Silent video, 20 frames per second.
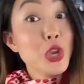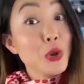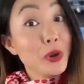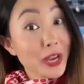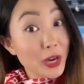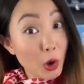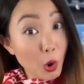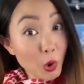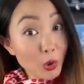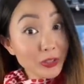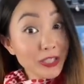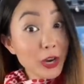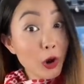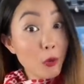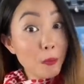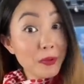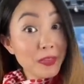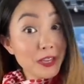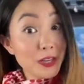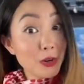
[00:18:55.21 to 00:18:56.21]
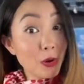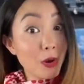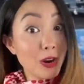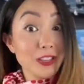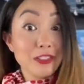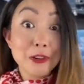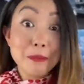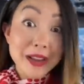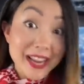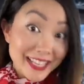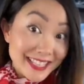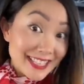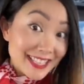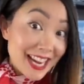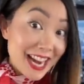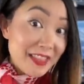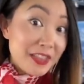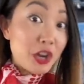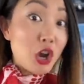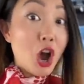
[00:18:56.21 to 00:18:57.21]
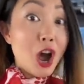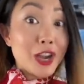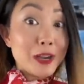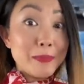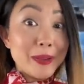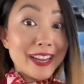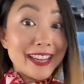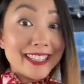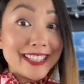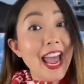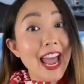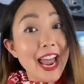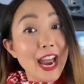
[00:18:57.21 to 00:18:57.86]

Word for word: You can only open the doors from inside the cockpit.